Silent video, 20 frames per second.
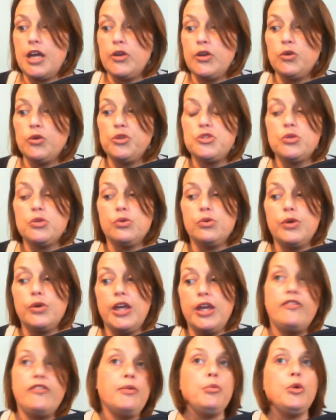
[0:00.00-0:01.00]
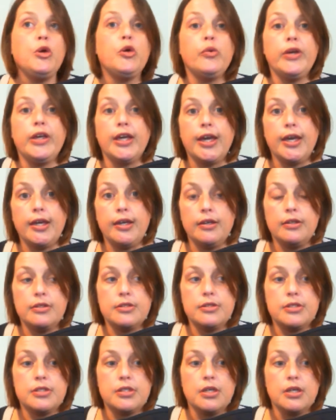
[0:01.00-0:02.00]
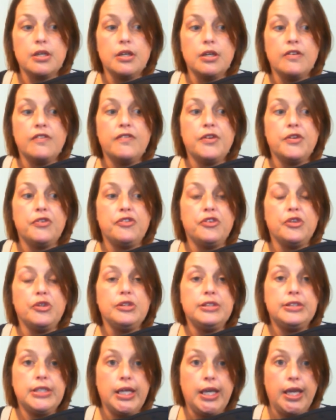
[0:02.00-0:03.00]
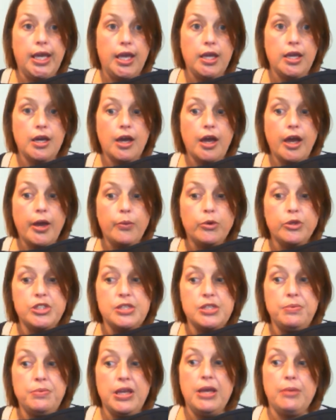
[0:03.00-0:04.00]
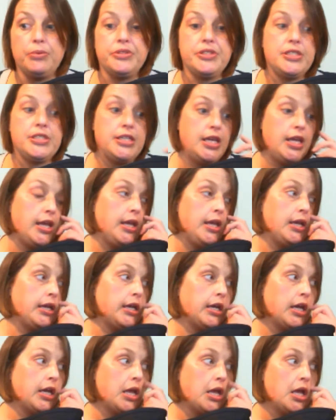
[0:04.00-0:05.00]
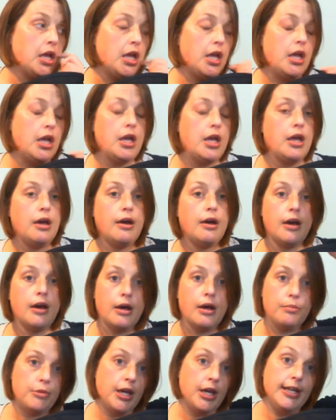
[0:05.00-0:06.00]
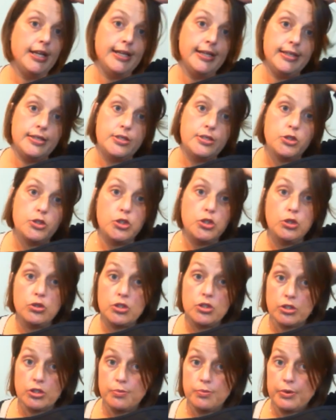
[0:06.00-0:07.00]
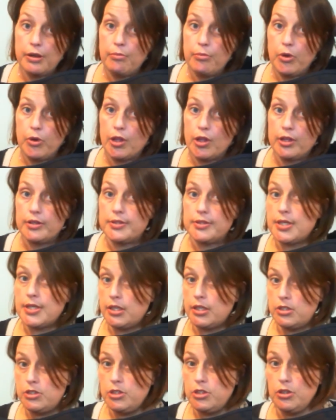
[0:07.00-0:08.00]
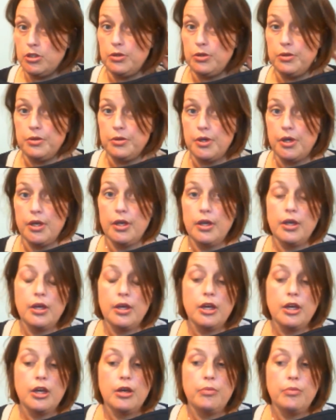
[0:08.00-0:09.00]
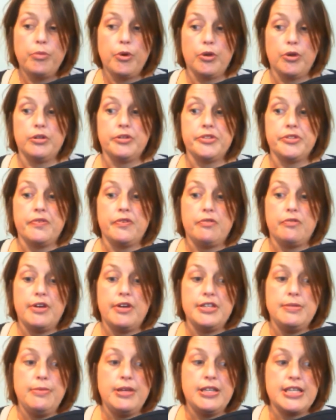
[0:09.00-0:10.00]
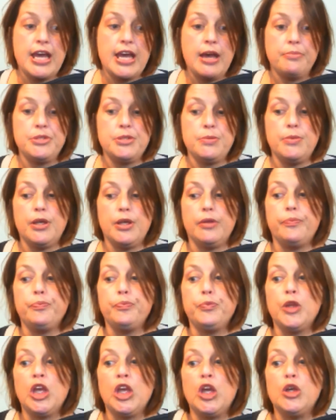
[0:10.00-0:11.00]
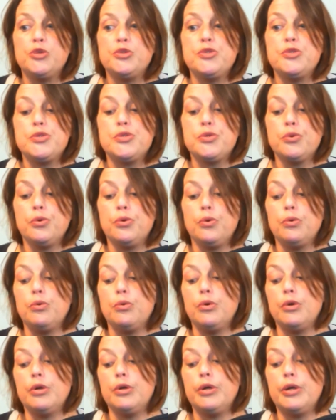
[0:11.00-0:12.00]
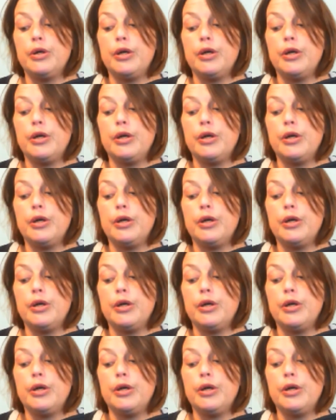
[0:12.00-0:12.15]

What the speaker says: And also, if I'm going out for the full day, I want to be able to take at least 2 Dr. Brown bottles and 2 bottles of the ready-made Aptamil. So